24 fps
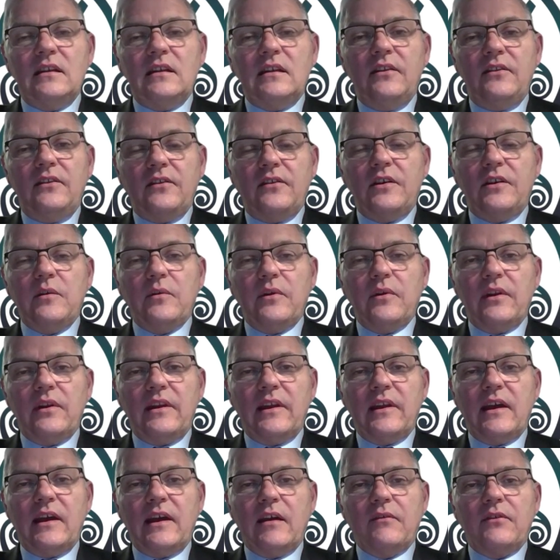
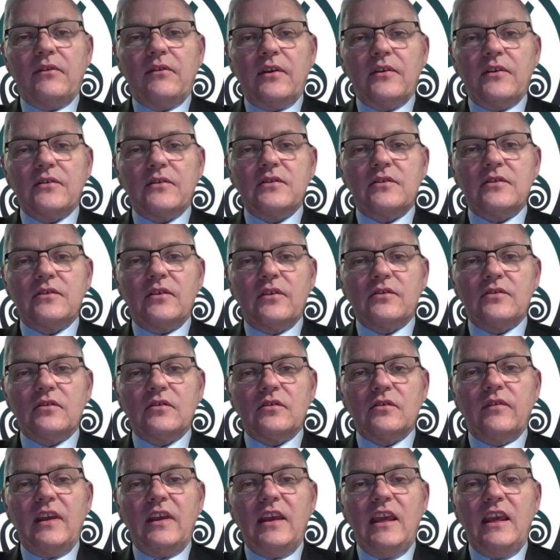31,500 tonnes
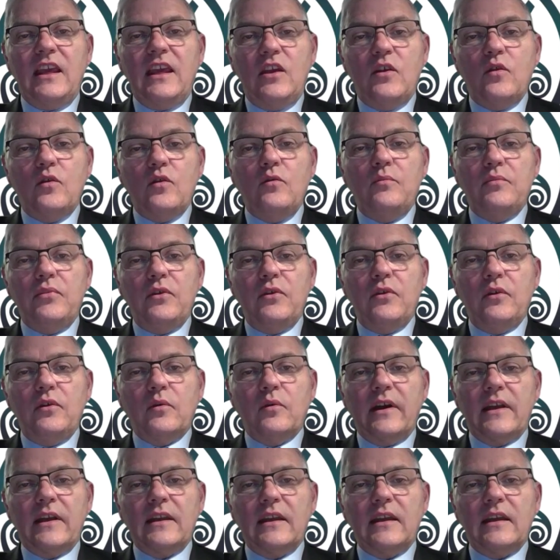of EU blue
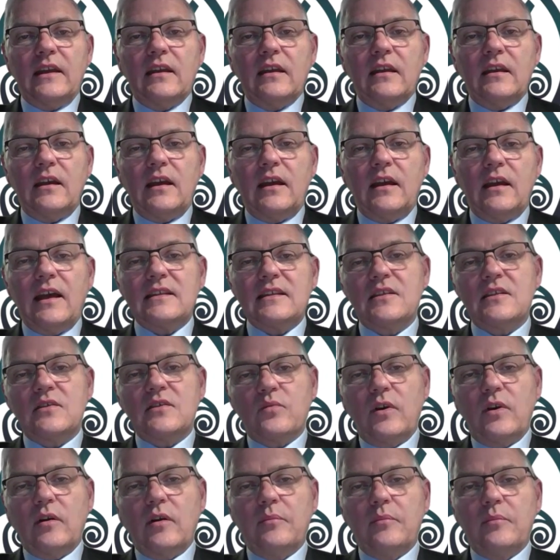whiting as a
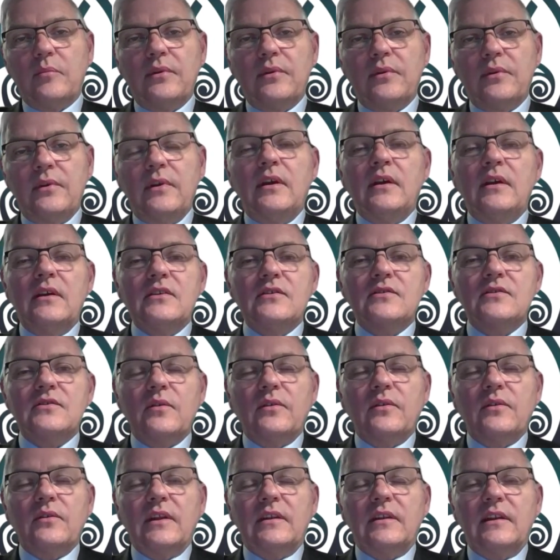swap so
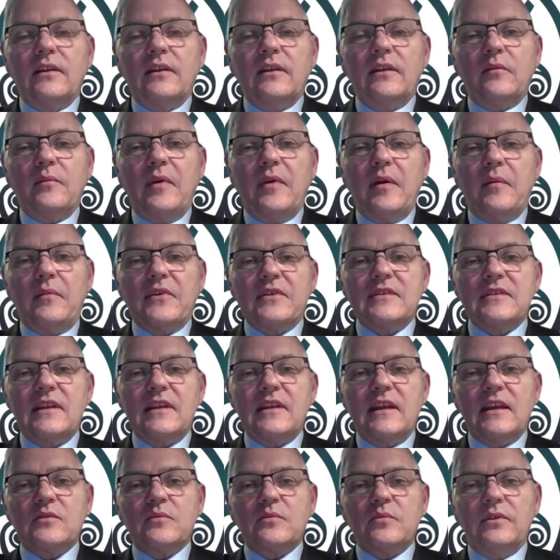that the other member
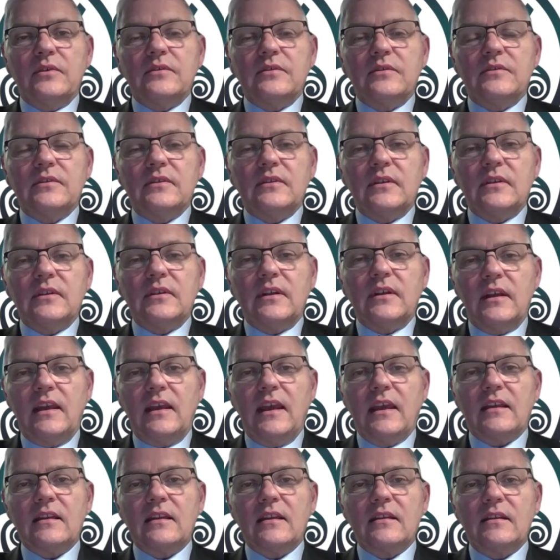states would
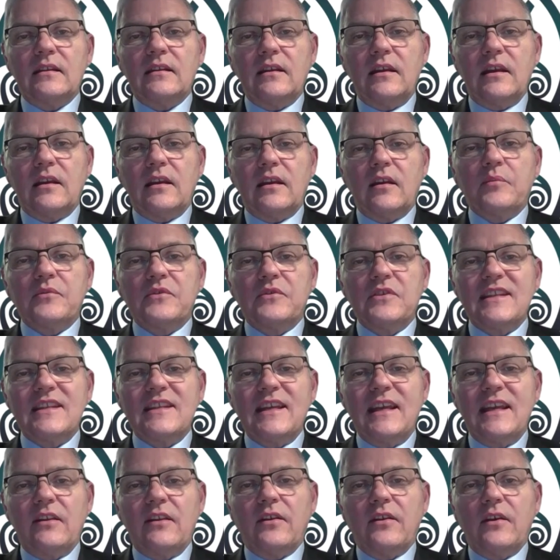get, get up to
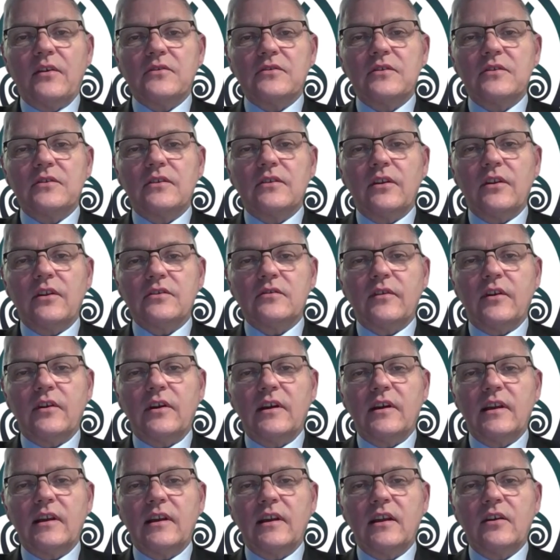10,000 tonnes of
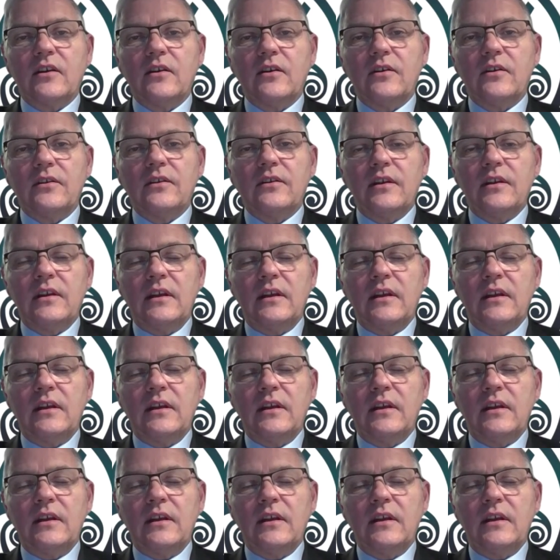Arctic cod.